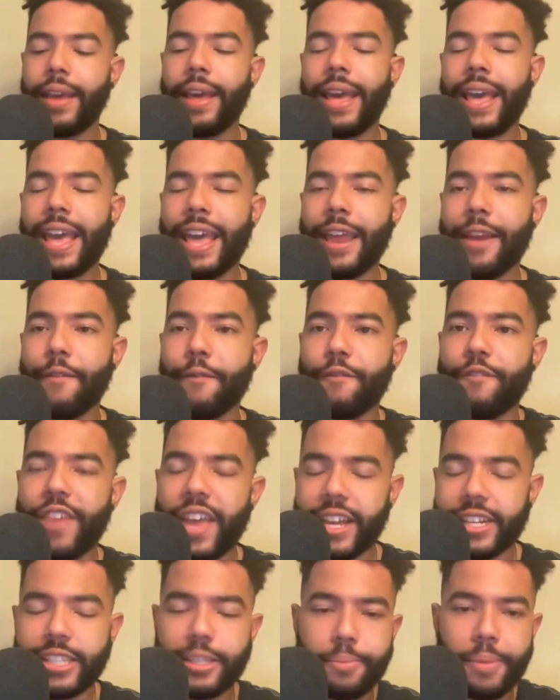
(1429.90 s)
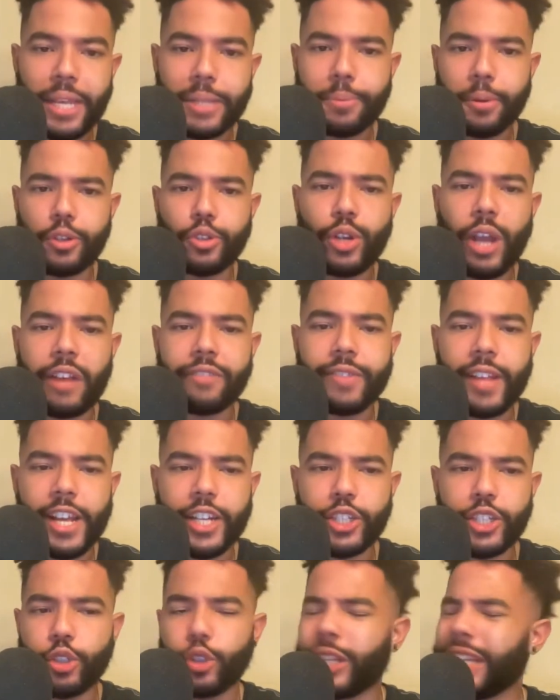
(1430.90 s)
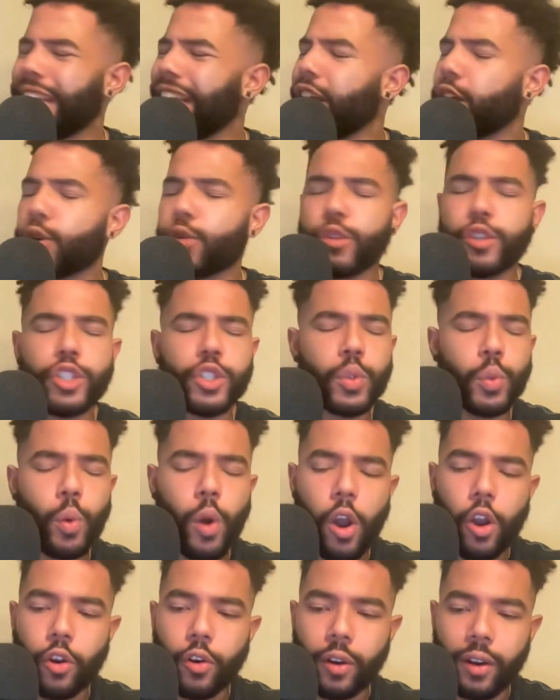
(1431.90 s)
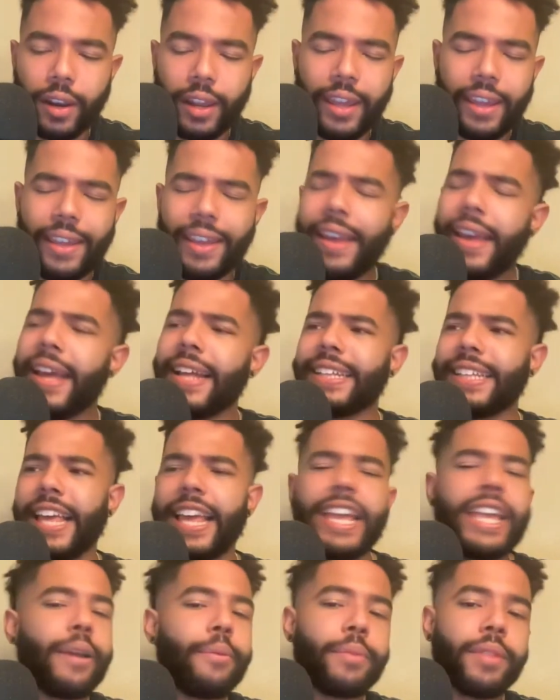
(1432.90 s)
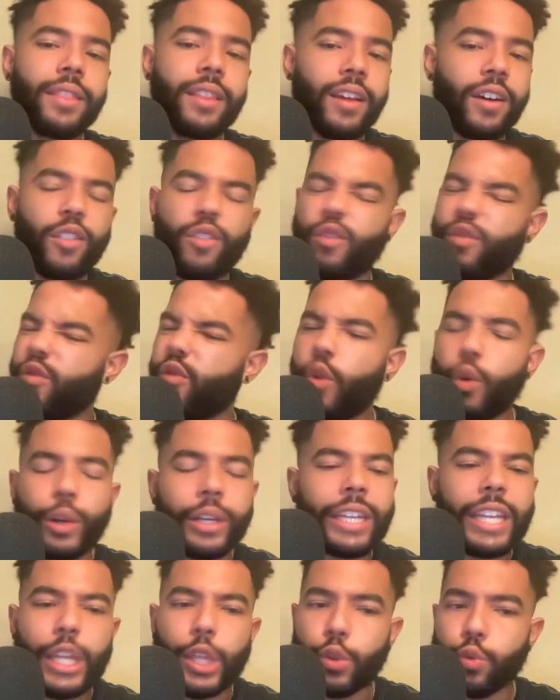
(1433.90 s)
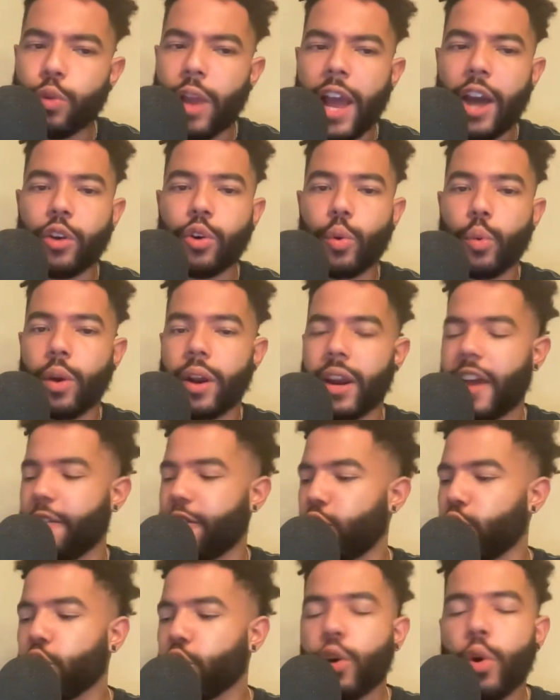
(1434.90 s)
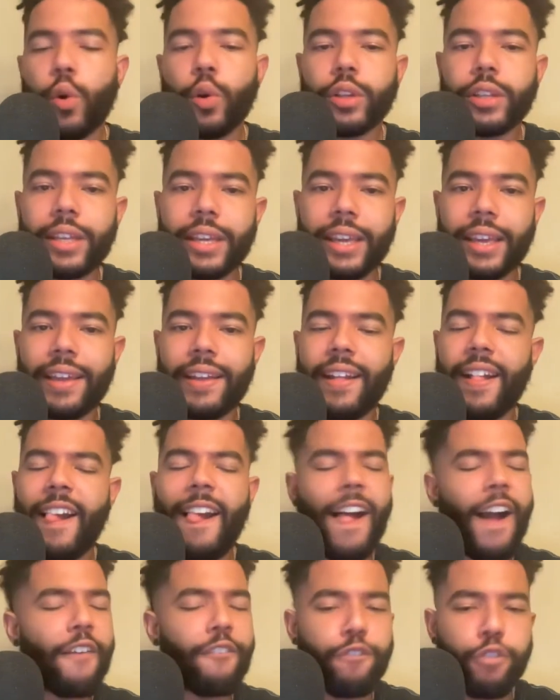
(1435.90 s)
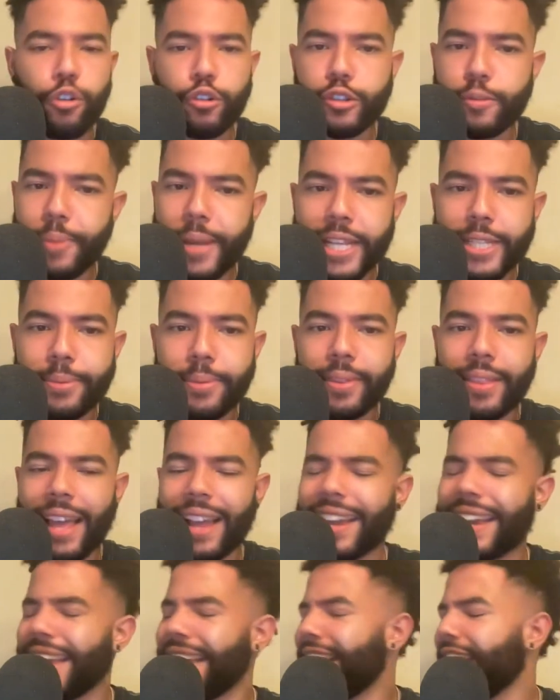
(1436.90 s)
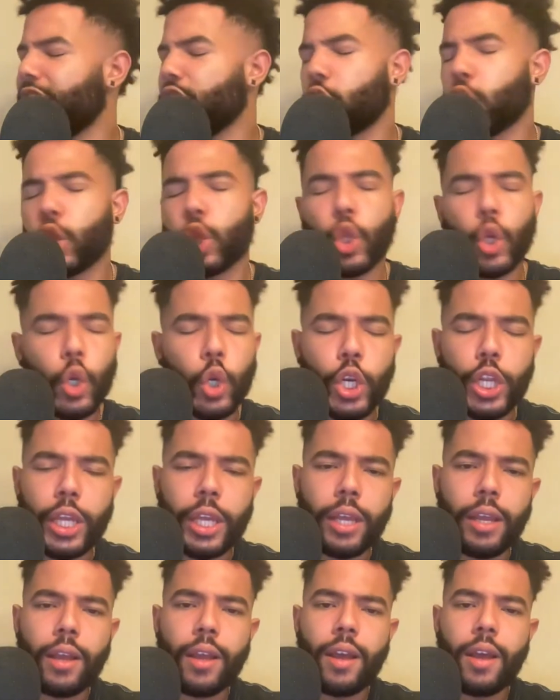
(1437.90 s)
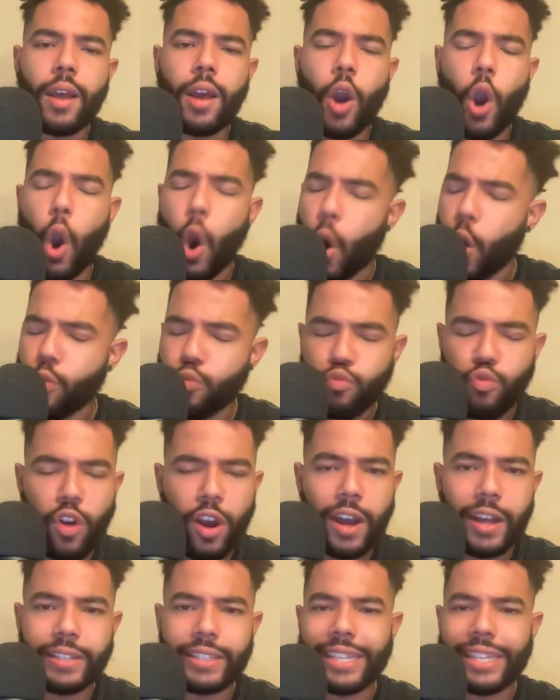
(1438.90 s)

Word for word: in fantasy baseball drafts last year, get Christian Walker late, take him in the 14th round or whatever. You're going to get a first baseman that could hit 30 home runs. It